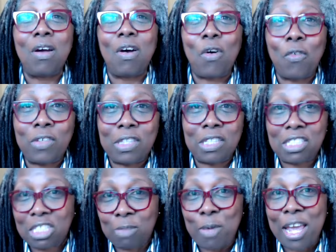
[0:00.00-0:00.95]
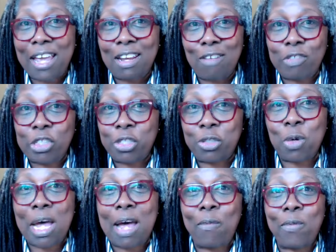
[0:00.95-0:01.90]
over the span of 2
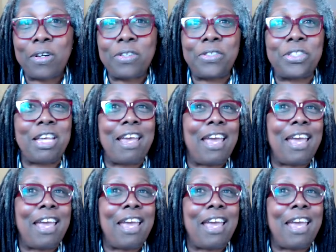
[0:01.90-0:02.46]
hours,